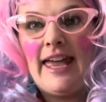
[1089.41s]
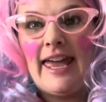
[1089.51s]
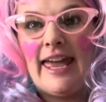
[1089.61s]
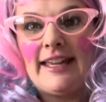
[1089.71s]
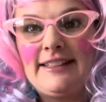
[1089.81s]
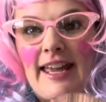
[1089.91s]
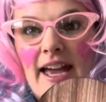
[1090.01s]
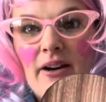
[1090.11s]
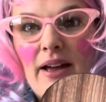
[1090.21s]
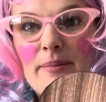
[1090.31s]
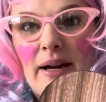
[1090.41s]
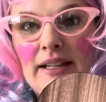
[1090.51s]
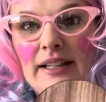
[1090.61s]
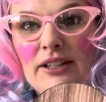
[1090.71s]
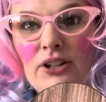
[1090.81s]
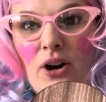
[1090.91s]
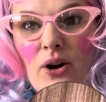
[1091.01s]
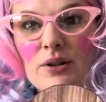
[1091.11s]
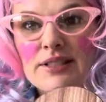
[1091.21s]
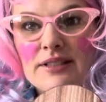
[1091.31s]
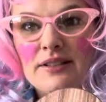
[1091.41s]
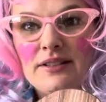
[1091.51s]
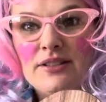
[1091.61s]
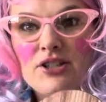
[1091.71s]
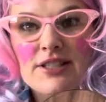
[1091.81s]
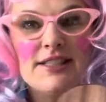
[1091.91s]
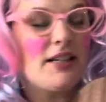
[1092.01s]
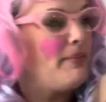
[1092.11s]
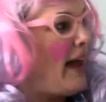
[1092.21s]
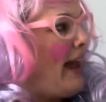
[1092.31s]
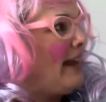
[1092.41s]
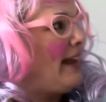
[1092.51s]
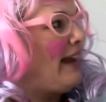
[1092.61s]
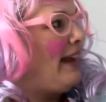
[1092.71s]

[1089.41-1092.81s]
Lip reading: head now and my little nose, just like Maggie.